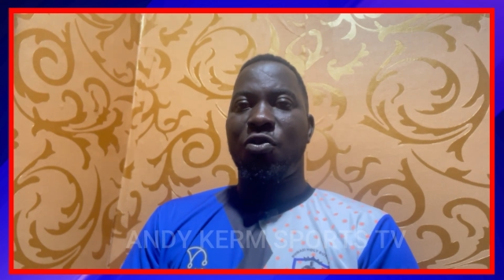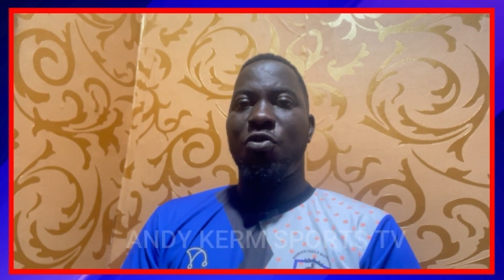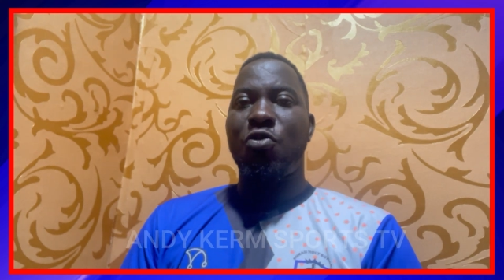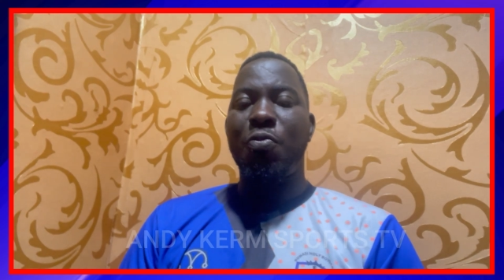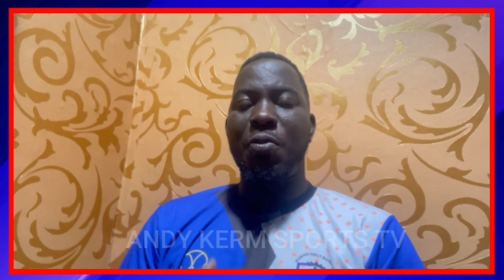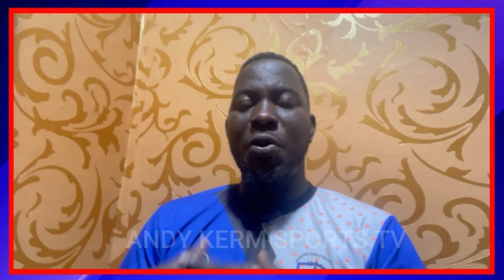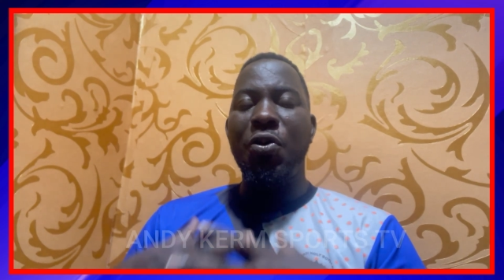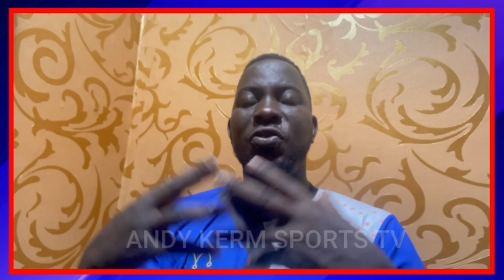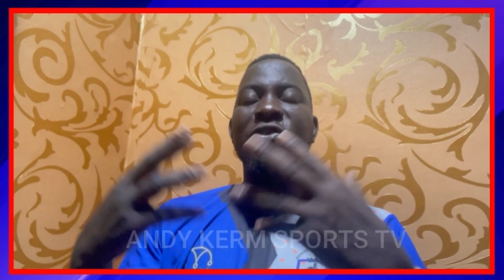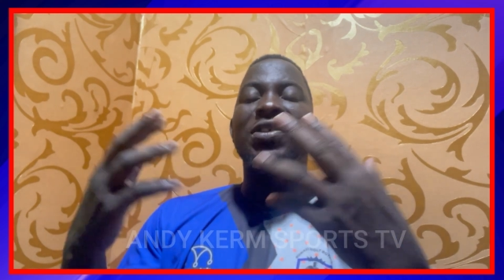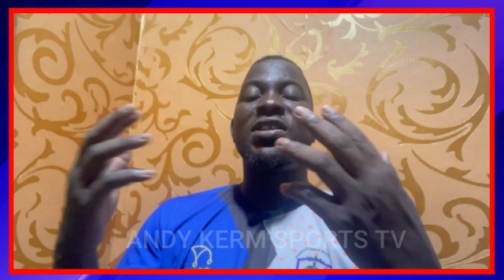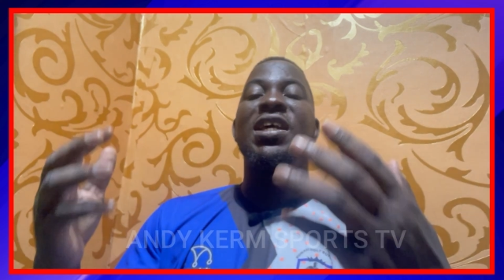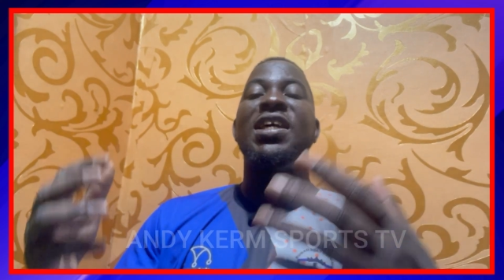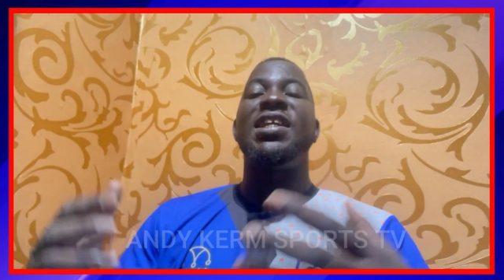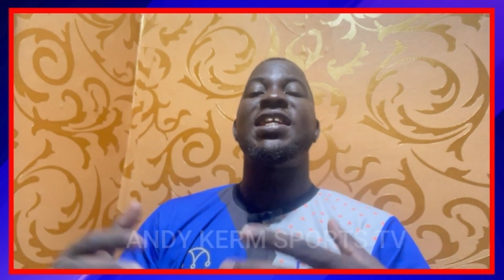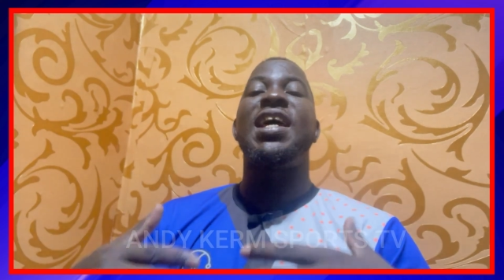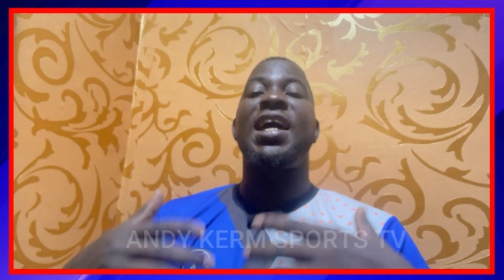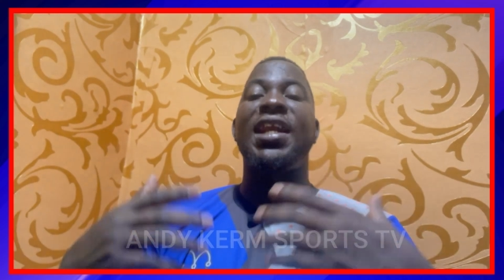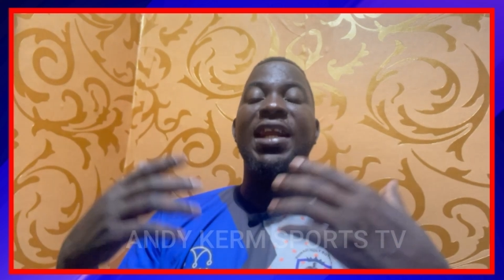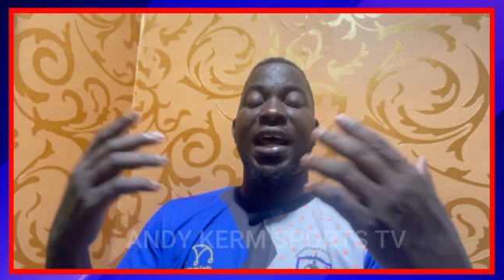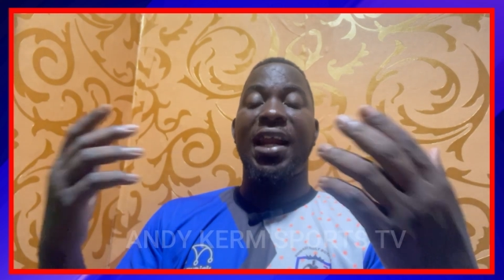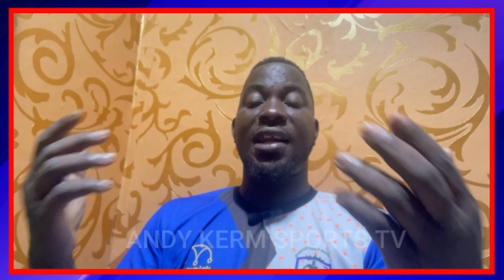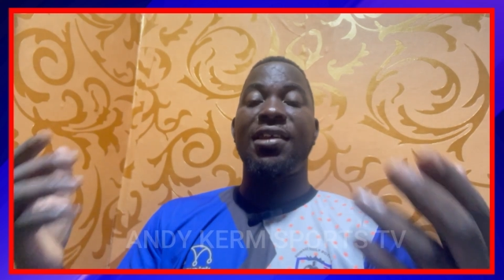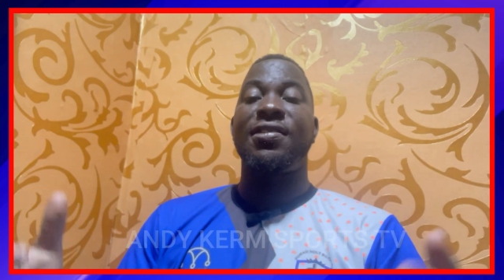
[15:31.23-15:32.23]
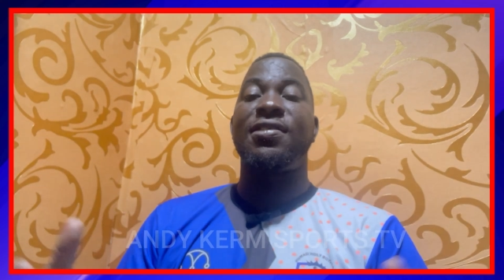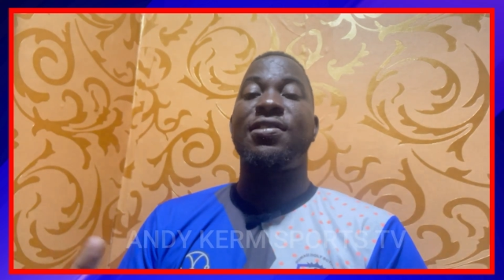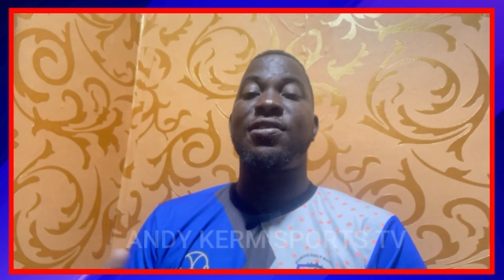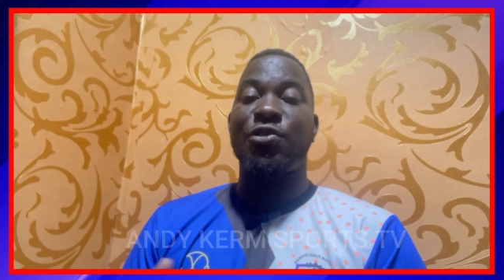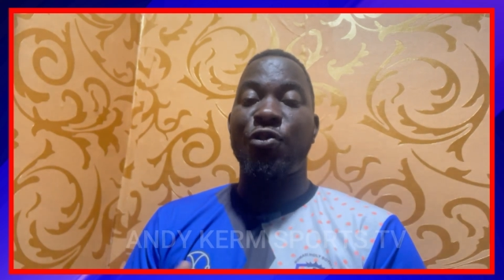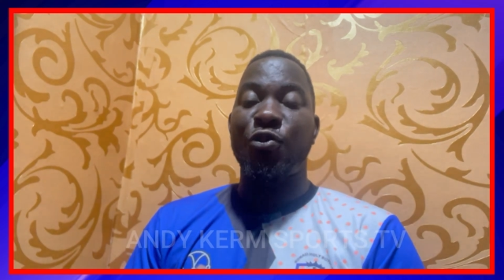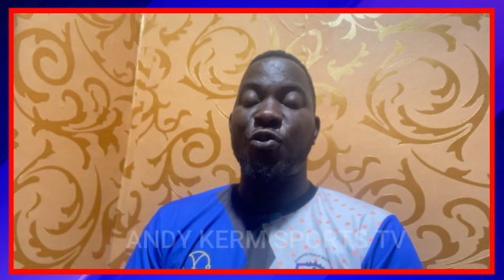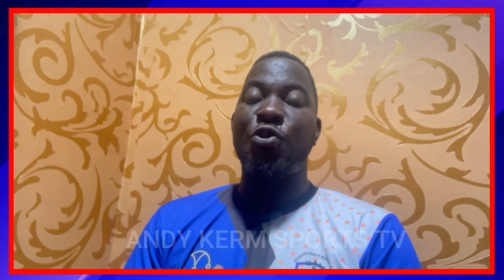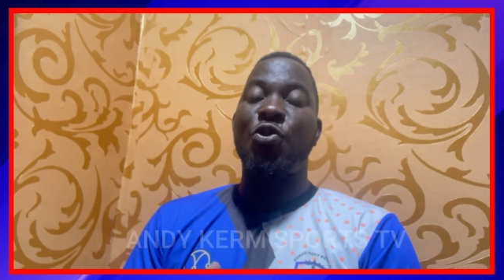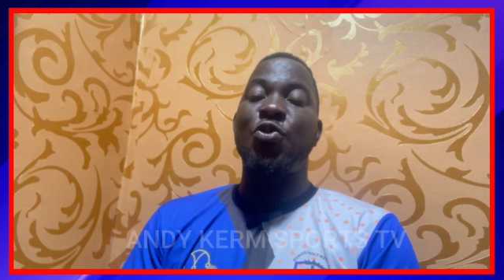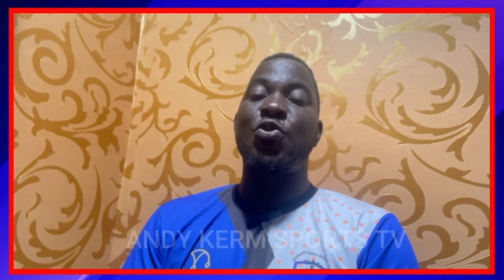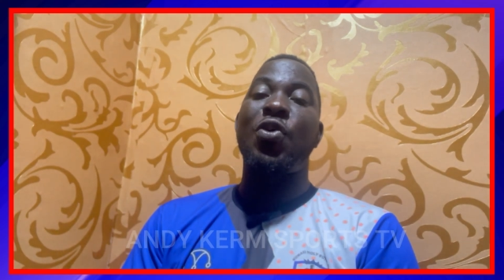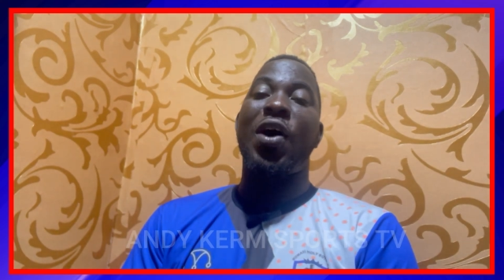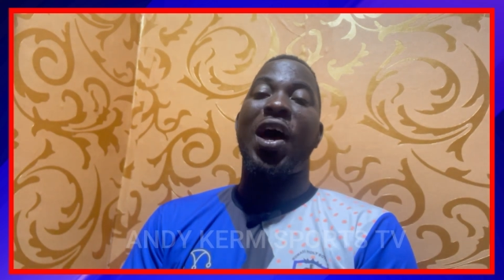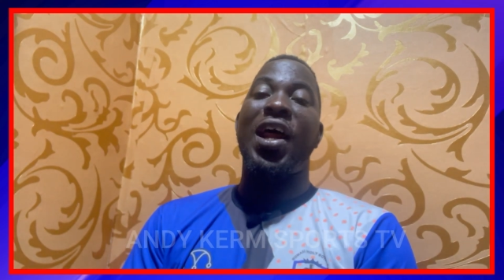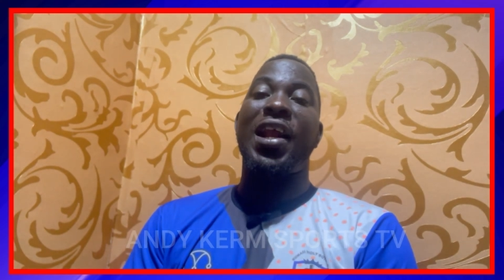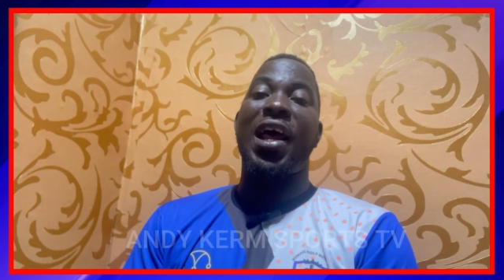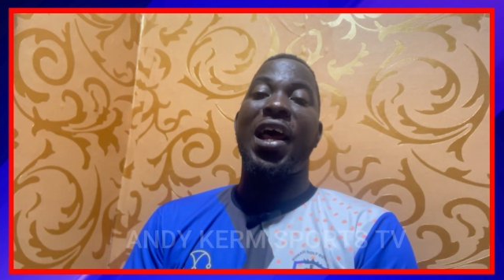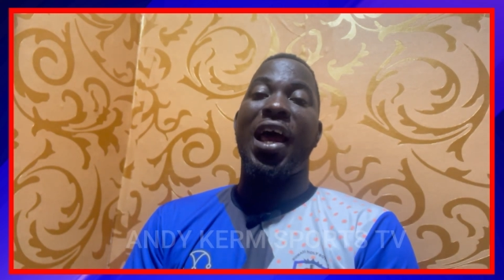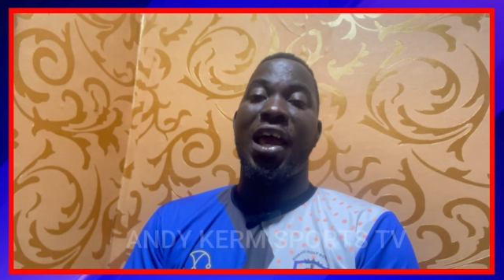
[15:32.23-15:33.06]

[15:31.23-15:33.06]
the analysis no do